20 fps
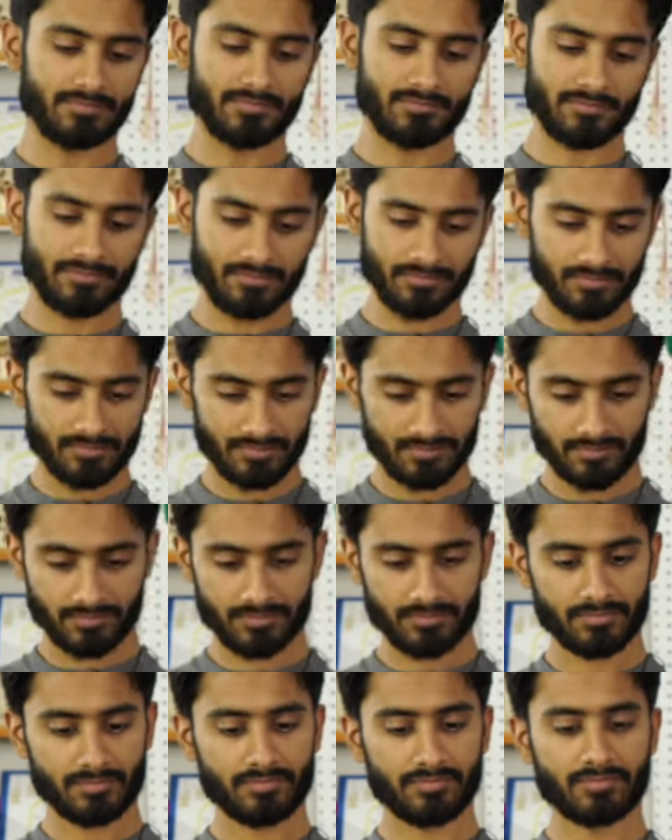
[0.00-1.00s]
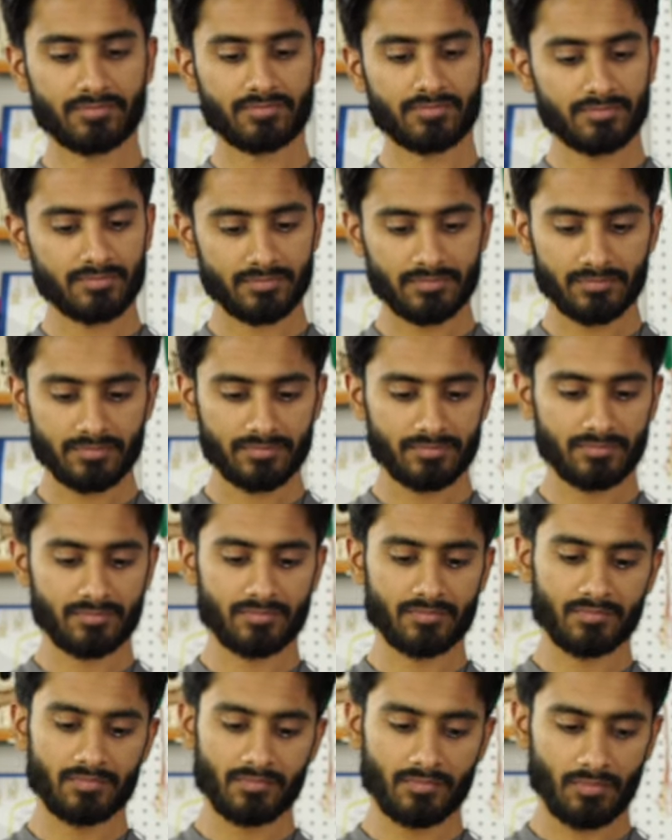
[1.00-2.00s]

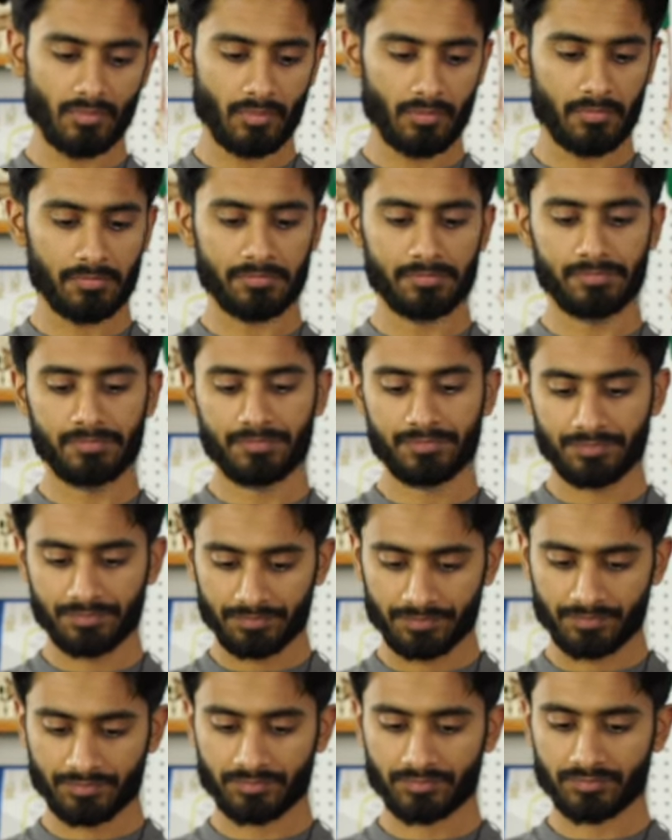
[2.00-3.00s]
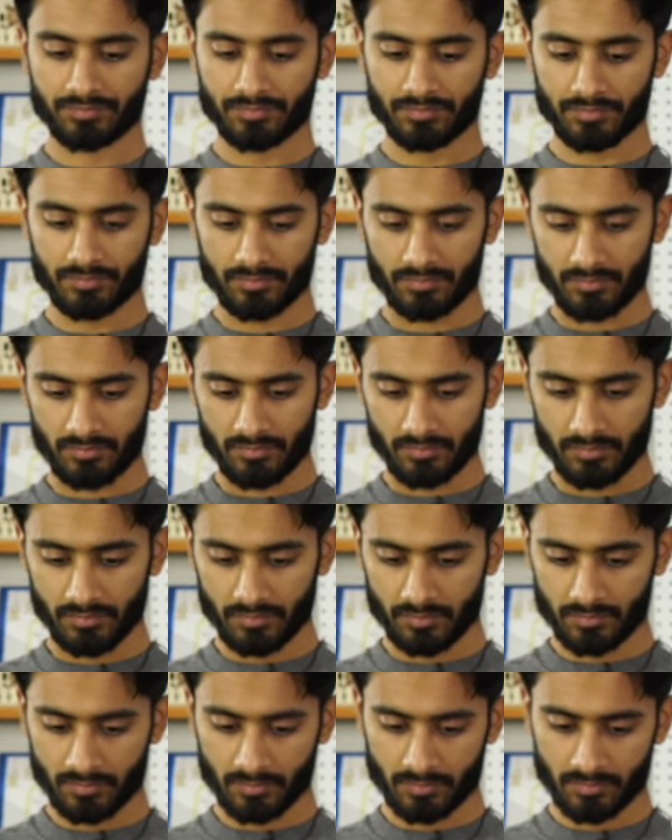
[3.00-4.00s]

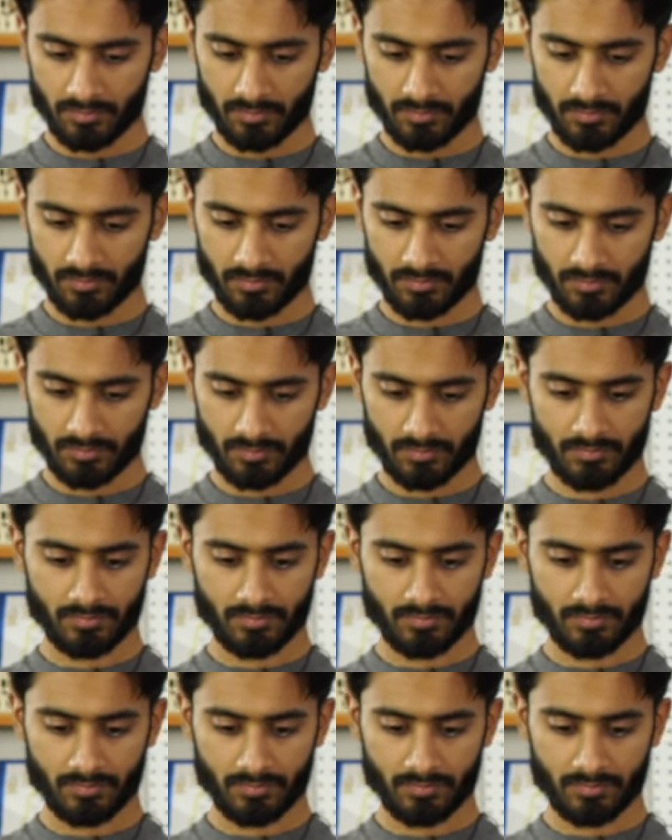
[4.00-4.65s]
No words are spoken by the person on screen.